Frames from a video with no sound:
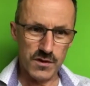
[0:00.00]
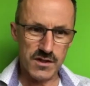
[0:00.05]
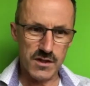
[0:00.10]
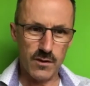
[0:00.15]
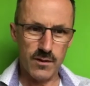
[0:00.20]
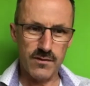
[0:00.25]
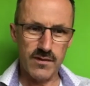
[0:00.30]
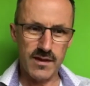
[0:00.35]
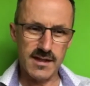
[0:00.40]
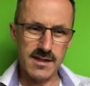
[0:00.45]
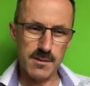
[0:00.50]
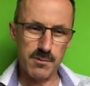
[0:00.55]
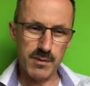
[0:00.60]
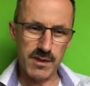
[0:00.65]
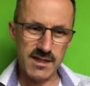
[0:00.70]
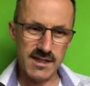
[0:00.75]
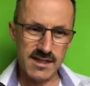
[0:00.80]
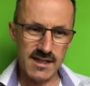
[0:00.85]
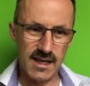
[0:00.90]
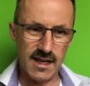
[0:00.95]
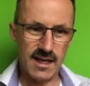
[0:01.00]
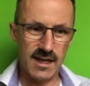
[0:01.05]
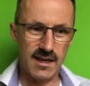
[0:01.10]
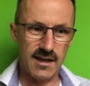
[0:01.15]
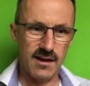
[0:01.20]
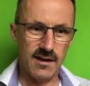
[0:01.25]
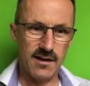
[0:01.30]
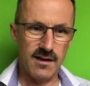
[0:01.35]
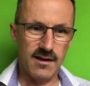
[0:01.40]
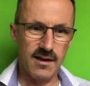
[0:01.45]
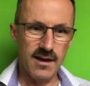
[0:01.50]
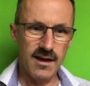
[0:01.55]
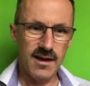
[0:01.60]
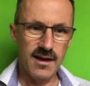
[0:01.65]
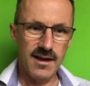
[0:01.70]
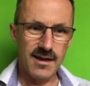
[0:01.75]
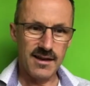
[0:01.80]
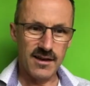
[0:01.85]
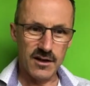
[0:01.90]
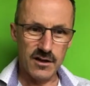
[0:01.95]
So if there's a particular
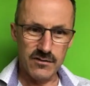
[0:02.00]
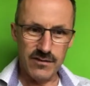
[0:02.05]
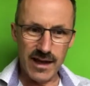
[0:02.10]
kind of